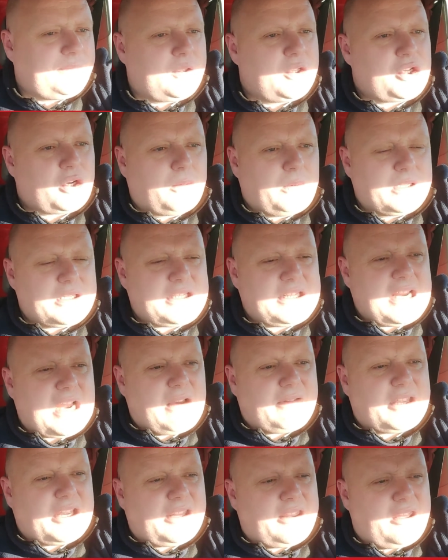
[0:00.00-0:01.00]
So we'll see
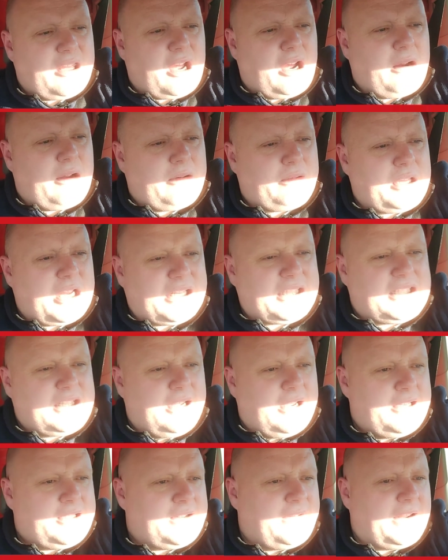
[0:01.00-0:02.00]
how
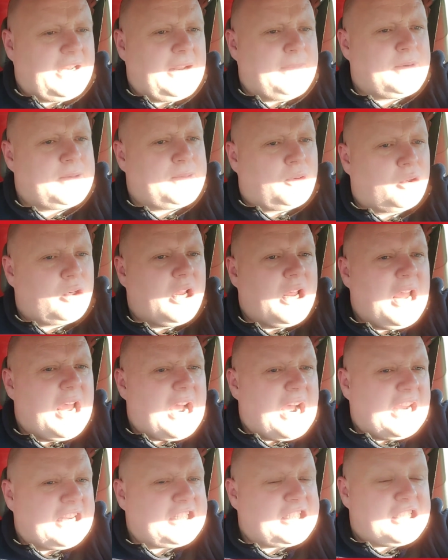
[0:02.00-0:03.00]
that develops, but
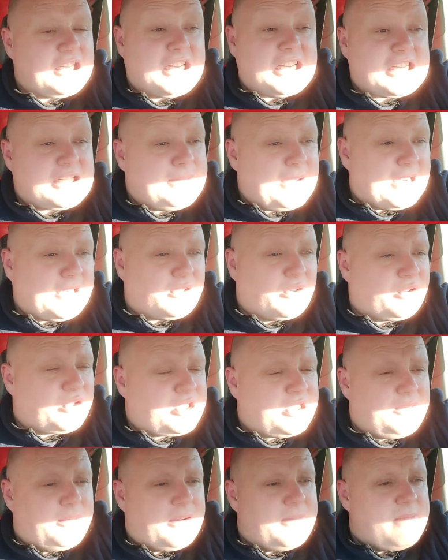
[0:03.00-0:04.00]
I still expect us
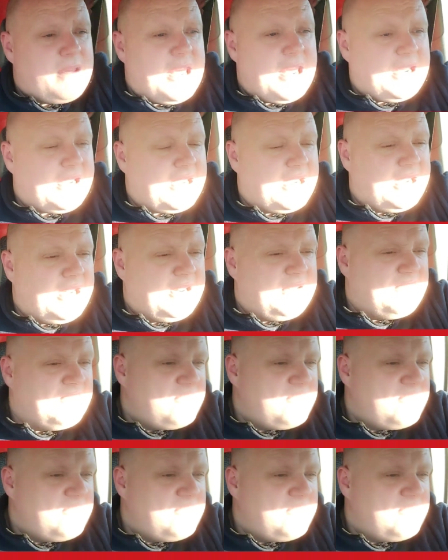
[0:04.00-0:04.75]
to be making